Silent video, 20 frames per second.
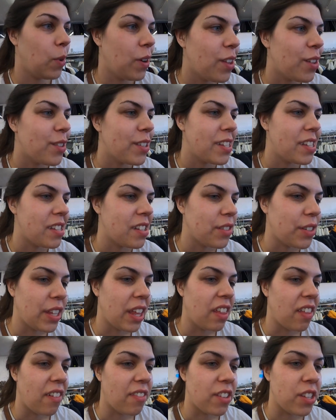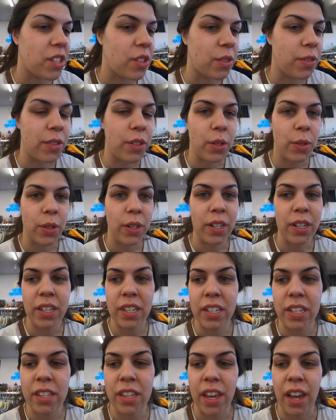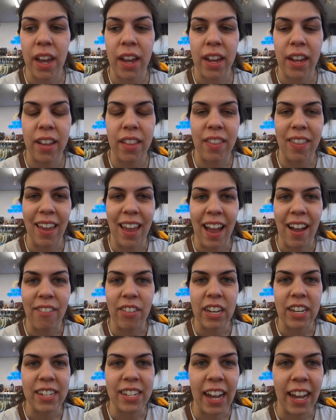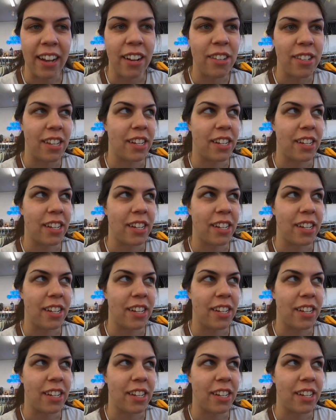One of the reasons I really love this thrift store is that they have an entire